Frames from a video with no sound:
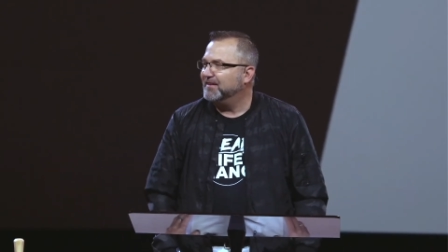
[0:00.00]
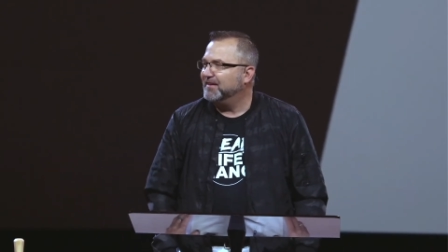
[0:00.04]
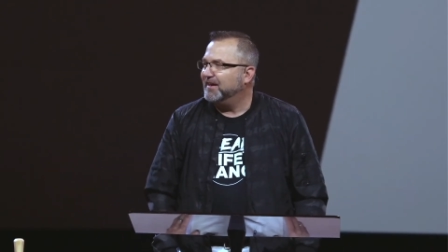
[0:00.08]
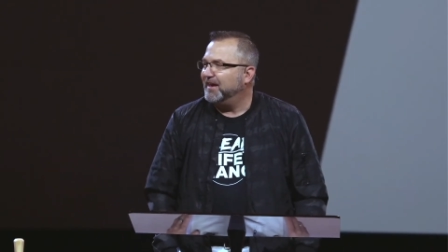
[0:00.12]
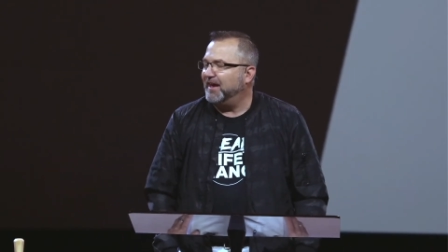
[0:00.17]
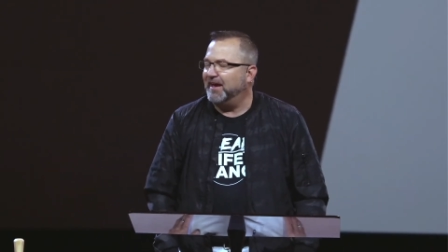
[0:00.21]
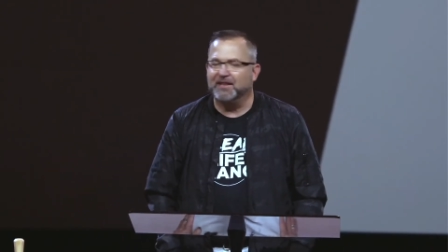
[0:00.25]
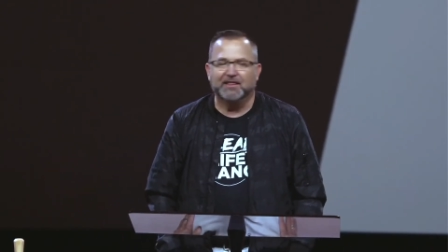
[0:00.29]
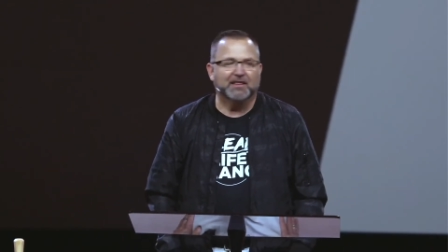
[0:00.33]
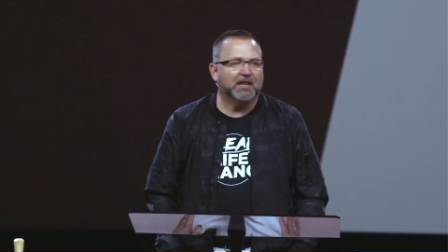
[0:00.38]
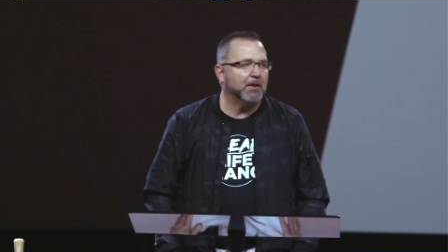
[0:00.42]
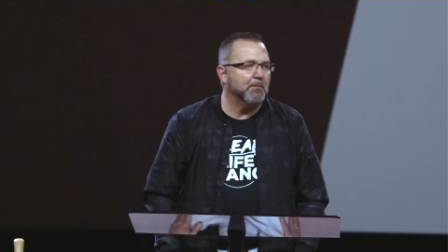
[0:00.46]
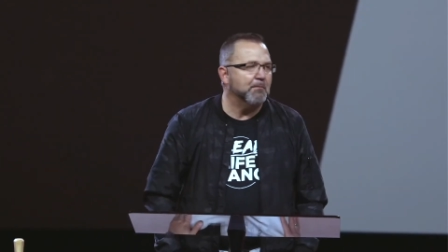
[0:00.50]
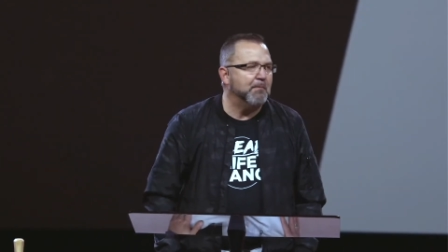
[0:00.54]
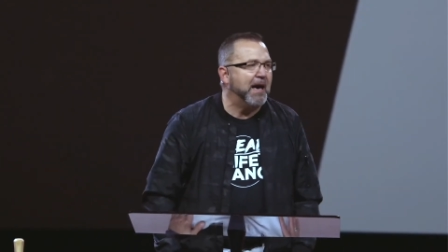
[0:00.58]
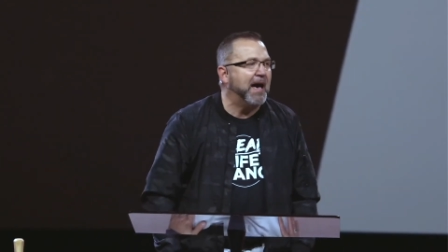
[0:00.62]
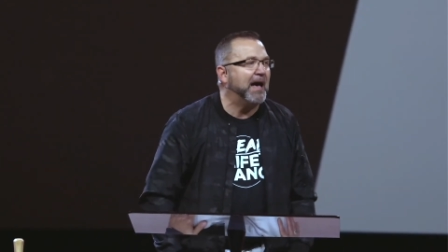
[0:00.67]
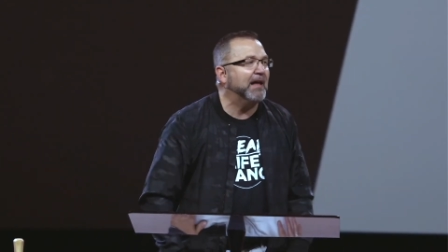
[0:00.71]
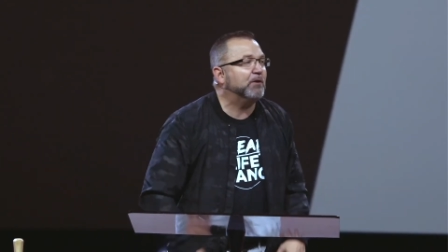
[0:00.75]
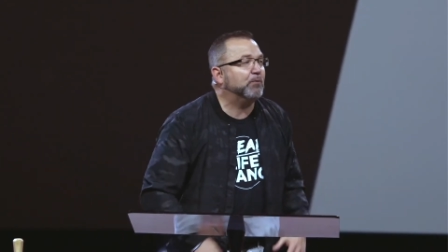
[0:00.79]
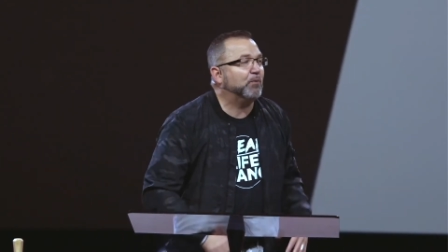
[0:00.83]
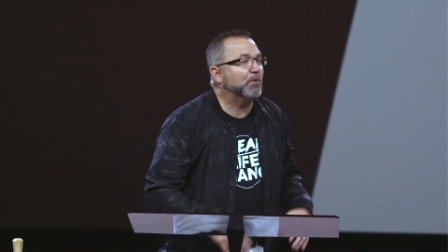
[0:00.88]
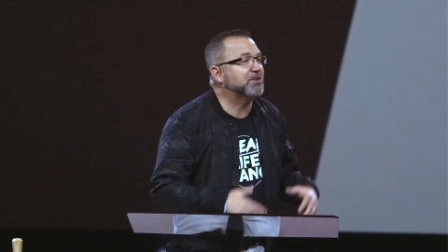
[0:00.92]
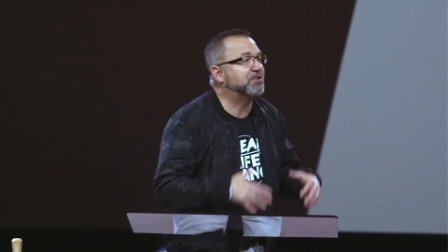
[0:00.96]
And
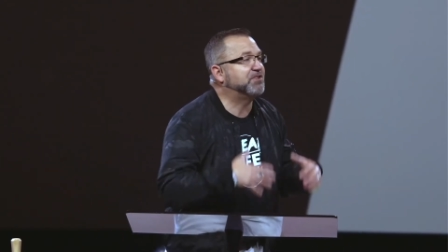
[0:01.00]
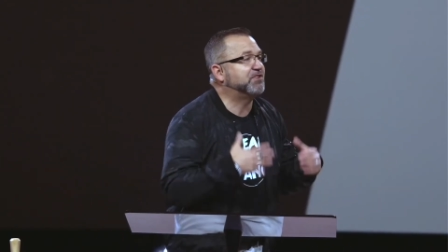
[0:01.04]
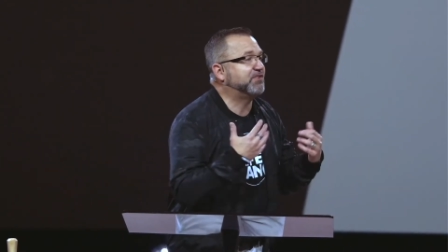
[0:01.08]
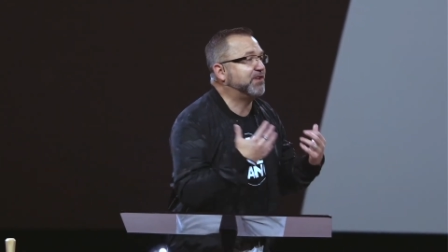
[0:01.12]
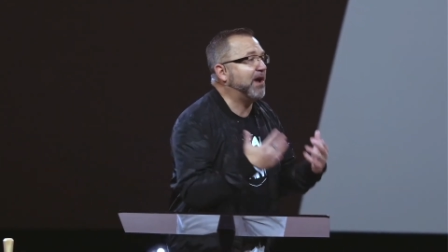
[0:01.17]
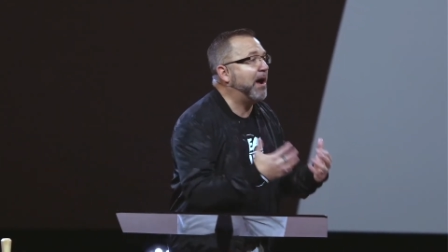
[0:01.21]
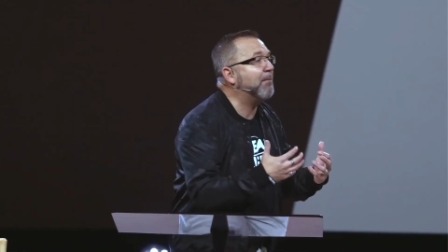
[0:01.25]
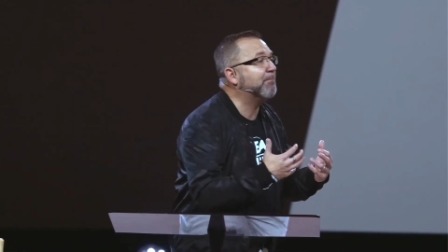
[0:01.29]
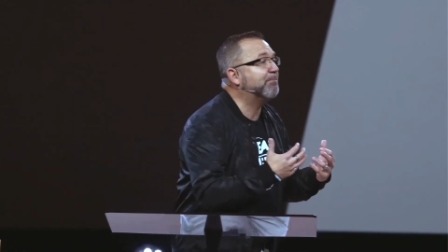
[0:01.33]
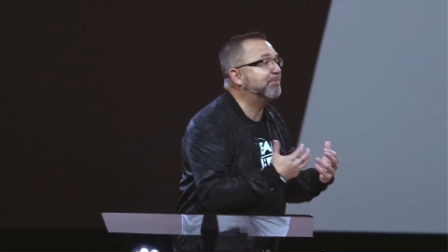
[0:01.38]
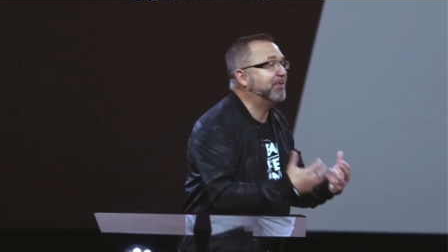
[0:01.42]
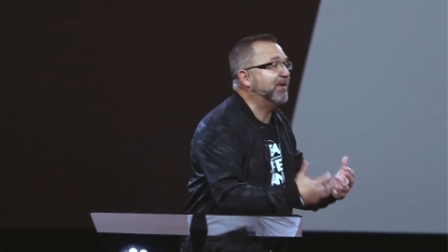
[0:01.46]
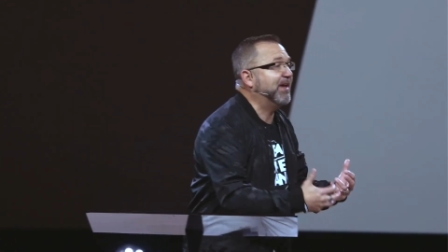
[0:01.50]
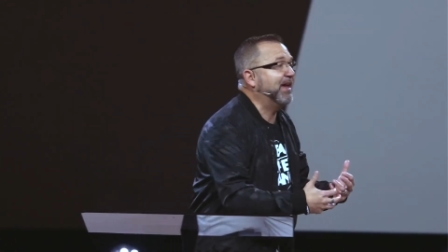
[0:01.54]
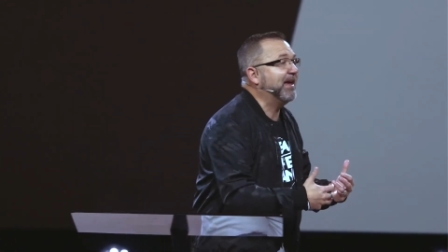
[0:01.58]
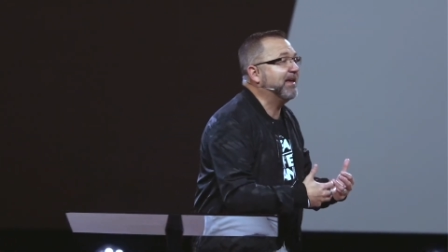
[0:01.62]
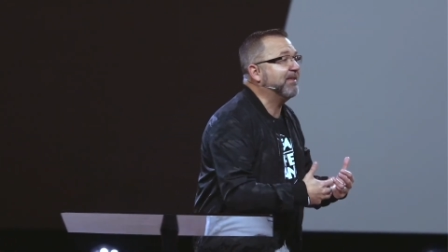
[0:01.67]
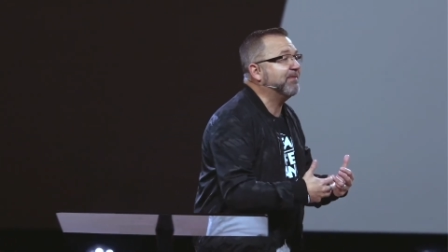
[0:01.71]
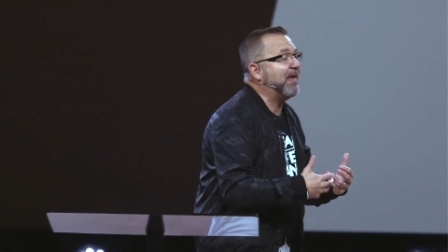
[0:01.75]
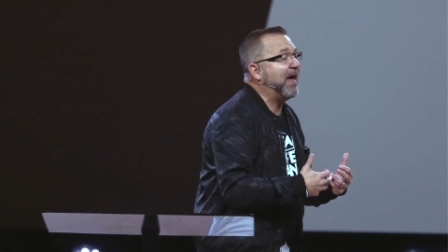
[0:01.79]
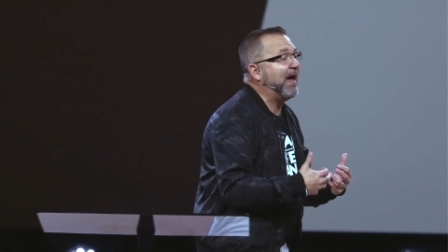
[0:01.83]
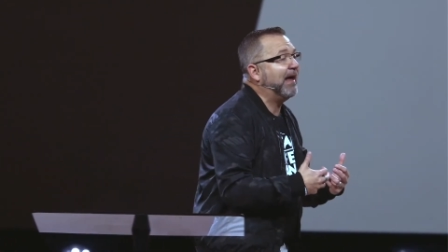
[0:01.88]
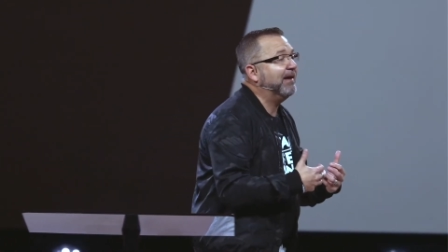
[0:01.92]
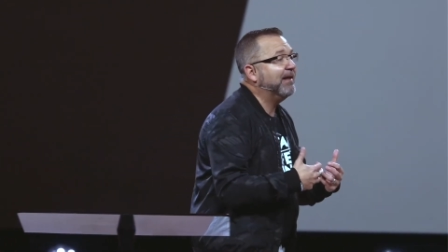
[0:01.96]
lament was
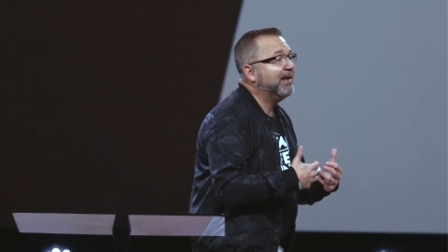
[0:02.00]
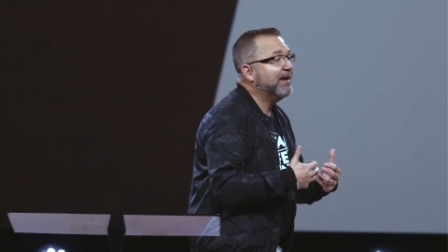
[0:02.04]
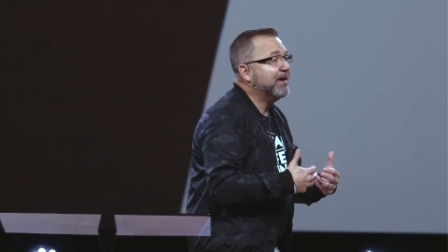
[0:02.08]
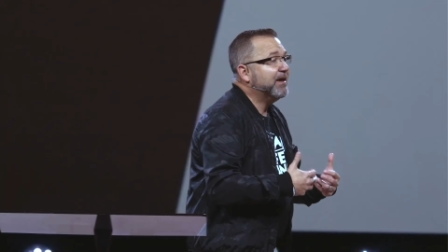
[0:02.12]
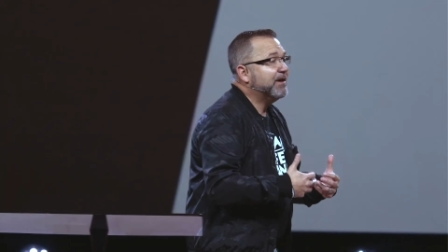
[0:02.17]
something that